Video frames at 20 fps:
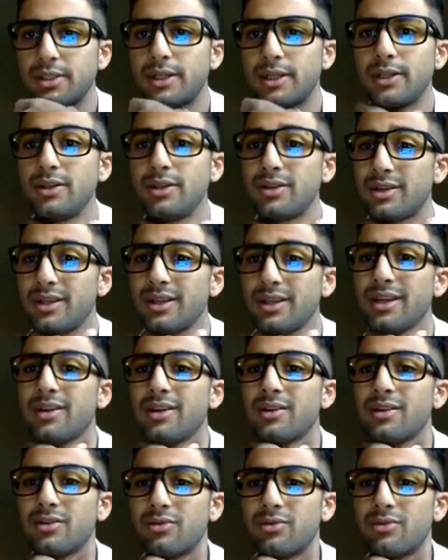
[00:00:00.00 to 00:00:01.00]
then you can
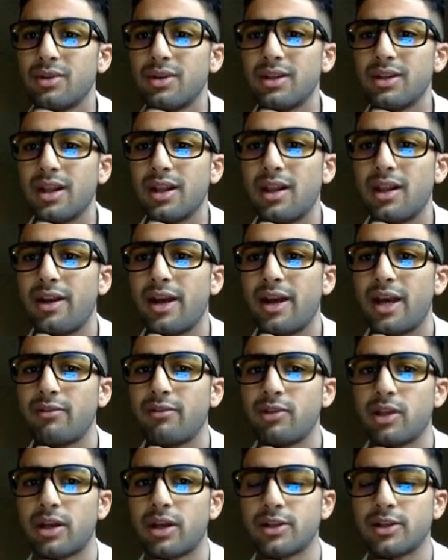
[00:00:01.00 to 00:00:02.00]
have
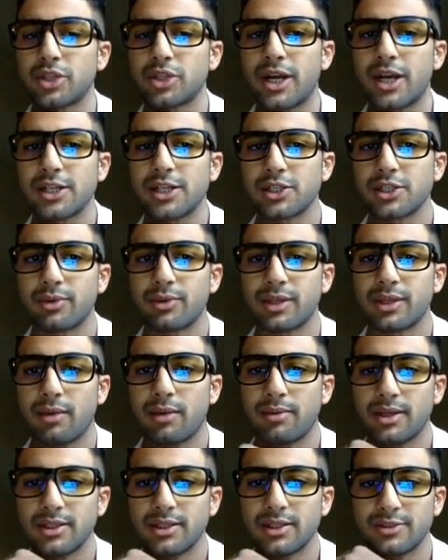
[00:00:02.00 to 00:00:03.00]
a lot of traction with
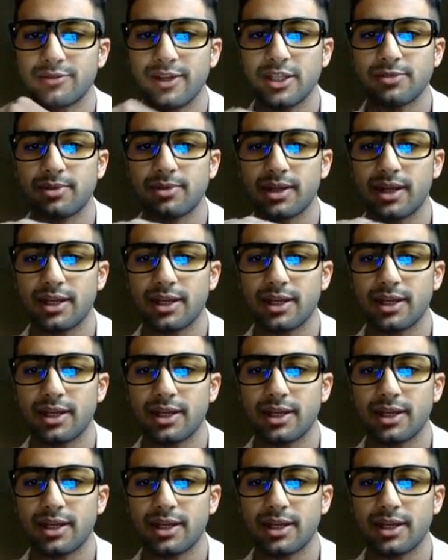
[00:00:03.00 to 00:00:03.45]
that, because Facebook